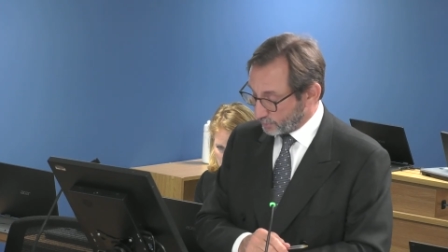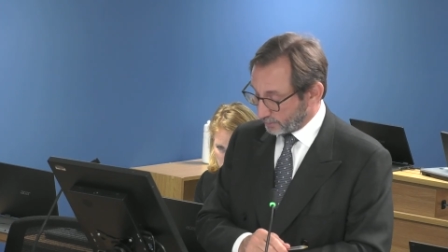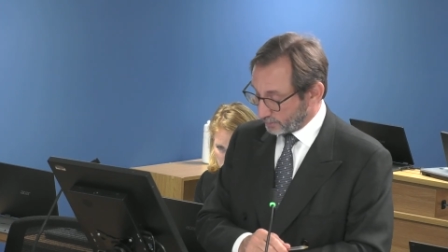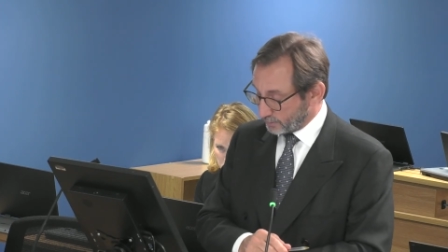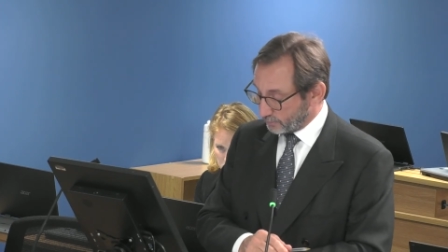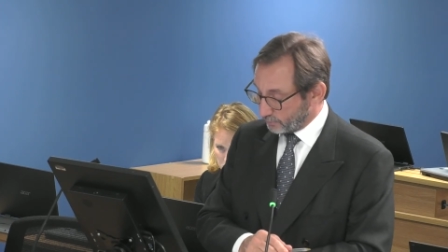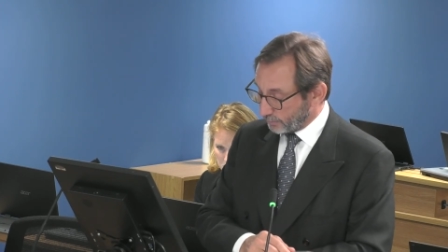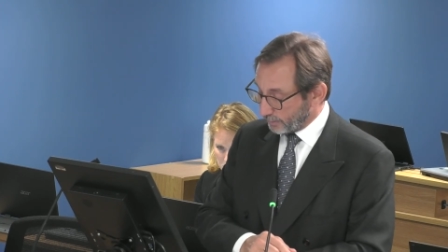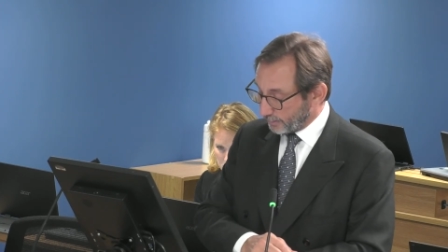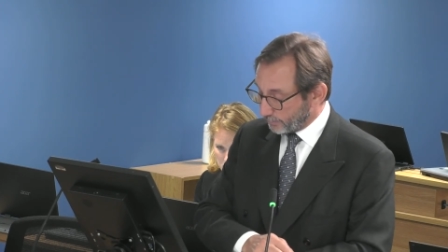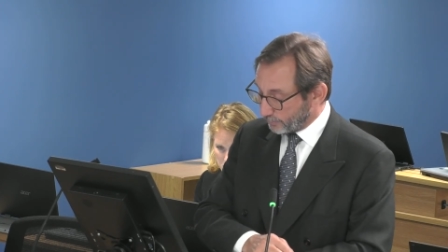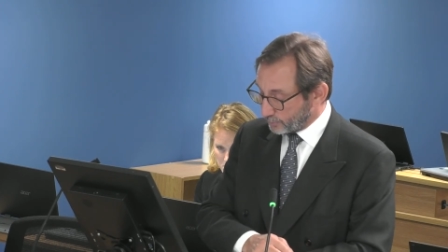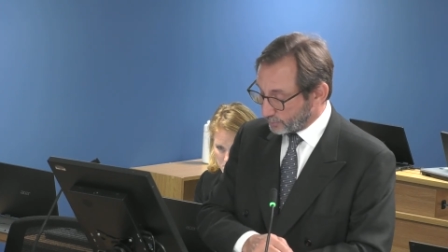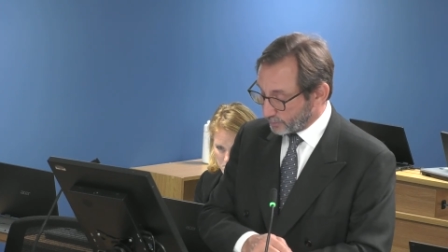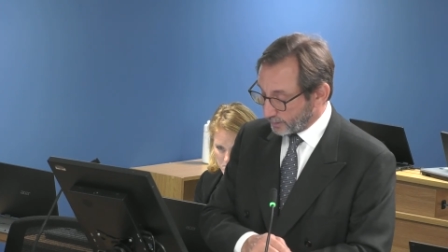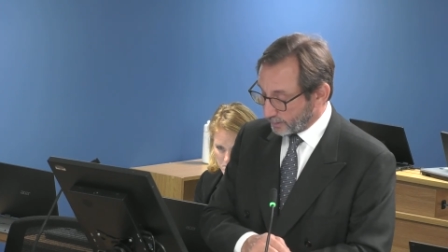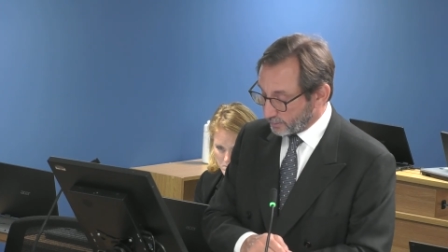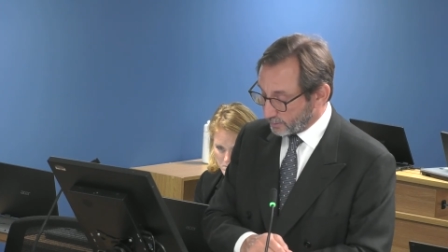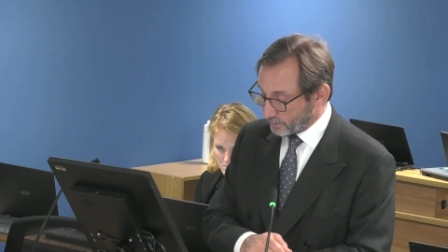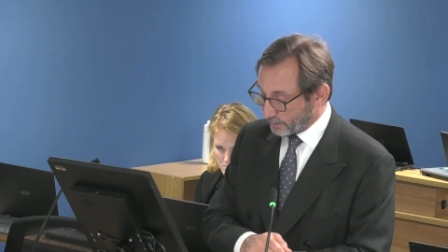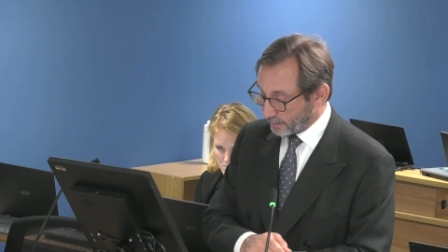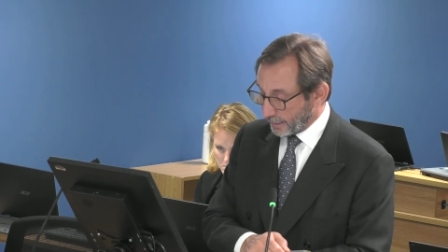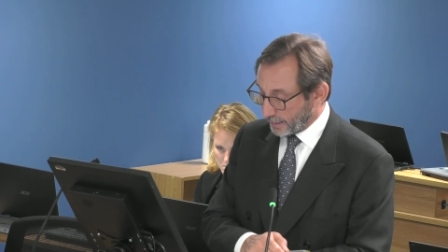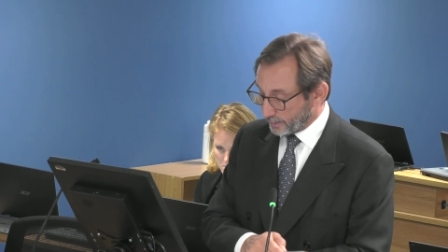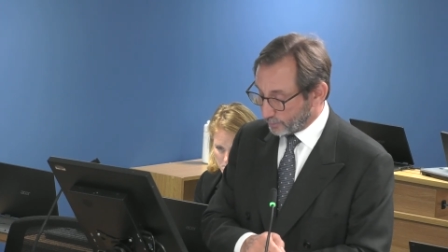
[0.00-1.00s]
doesn't
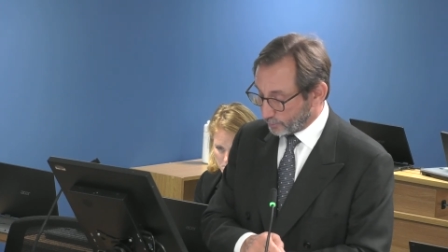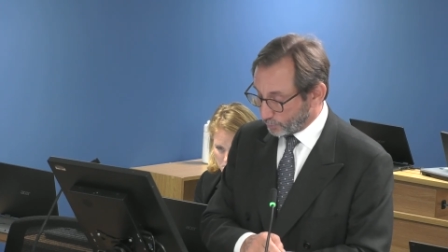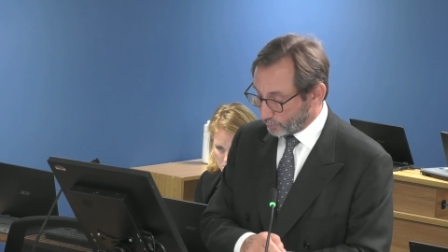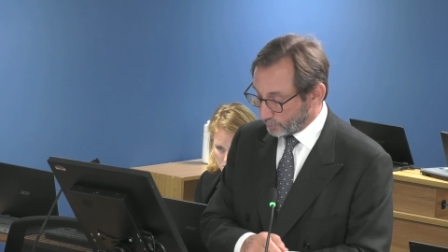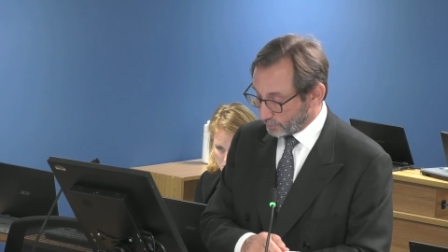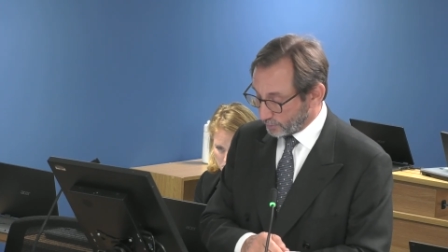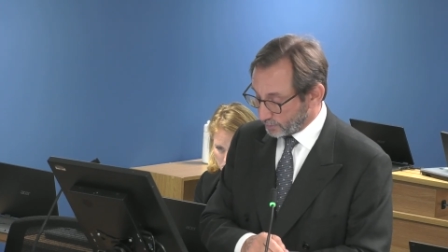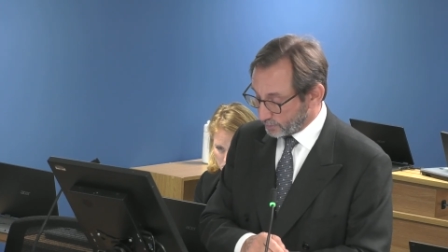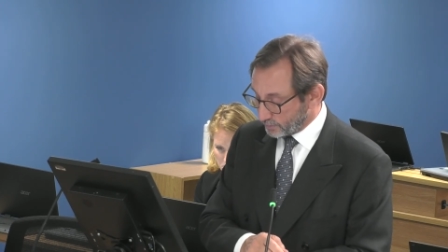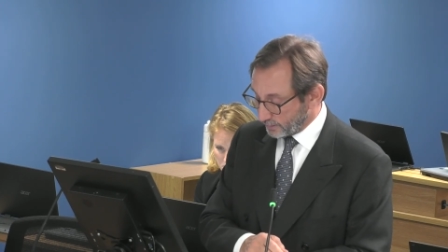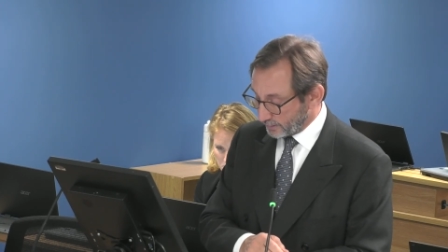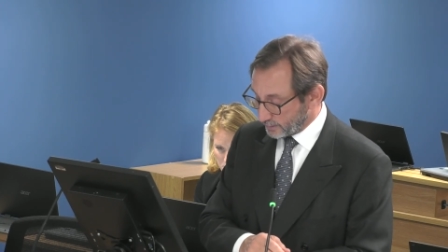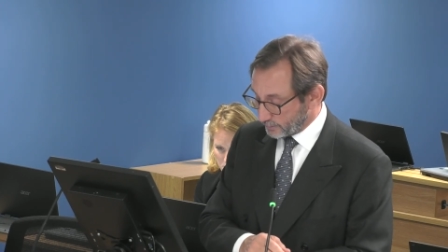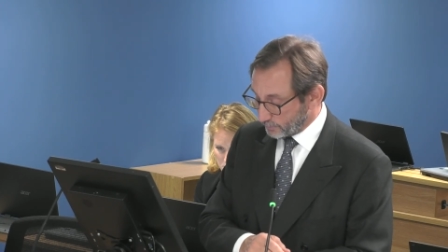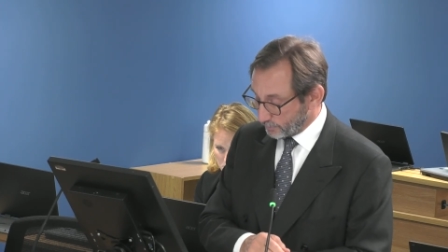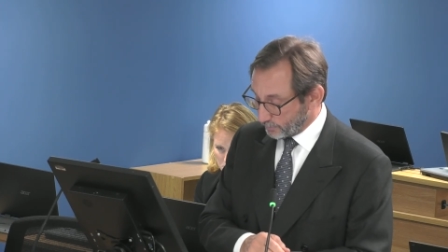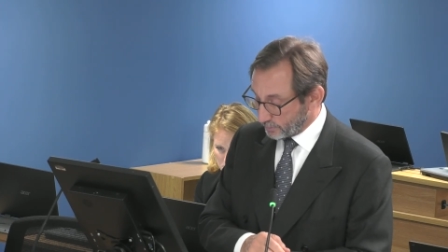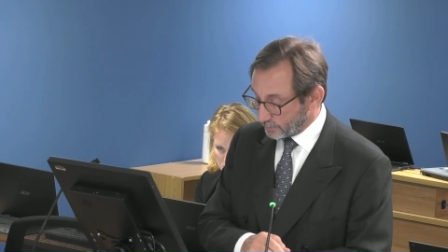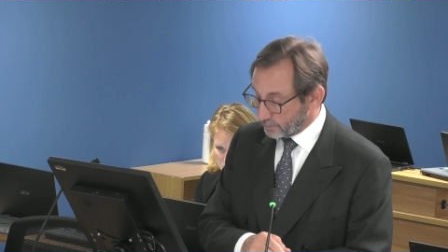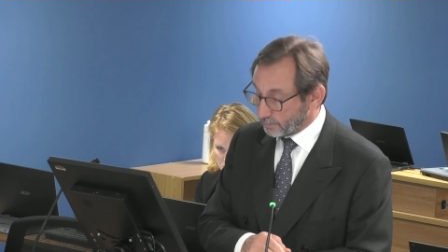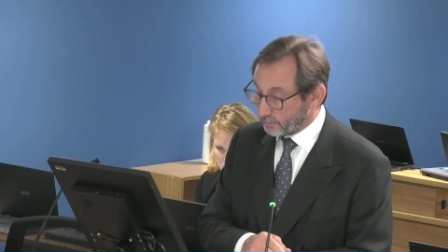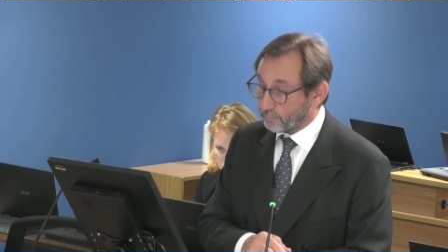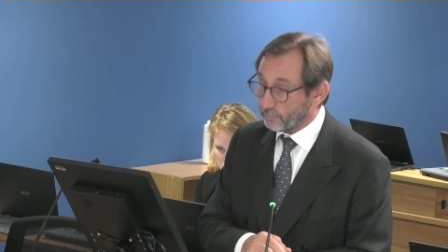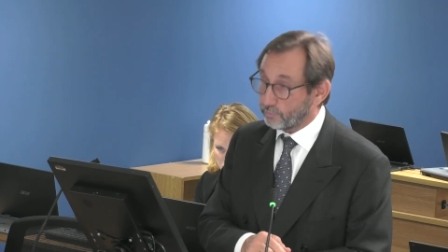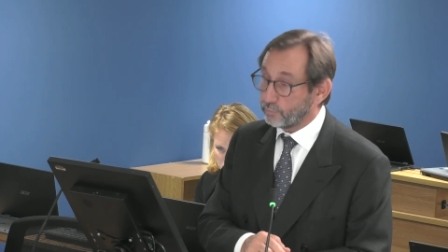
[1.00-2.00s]
represent an adequate
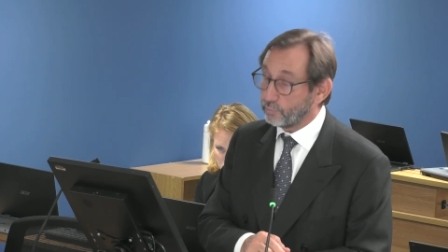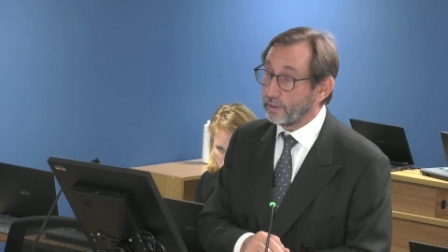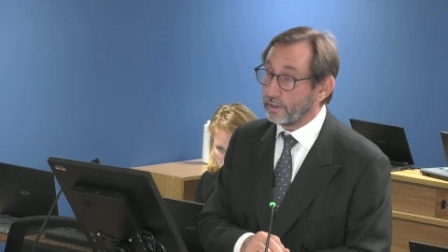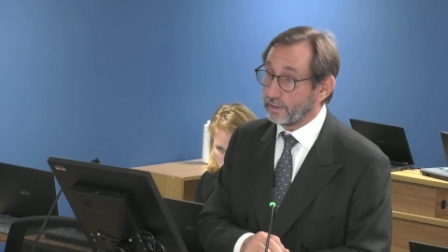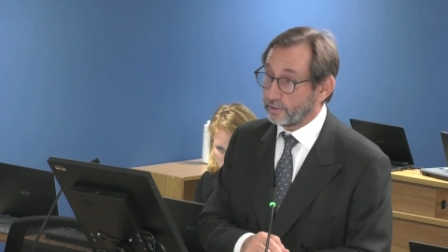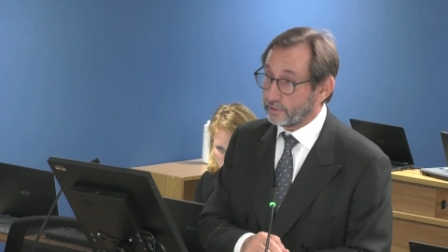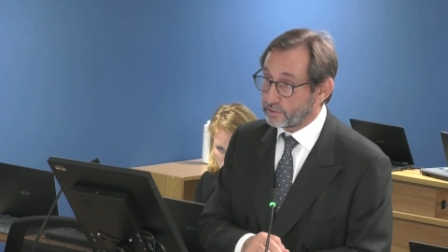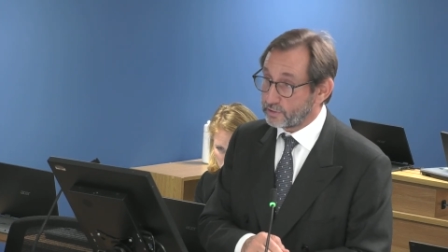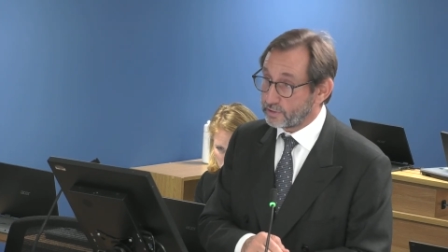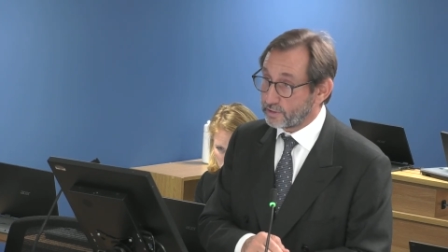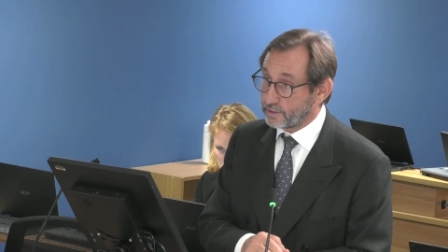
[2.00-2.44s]
assessment of risk.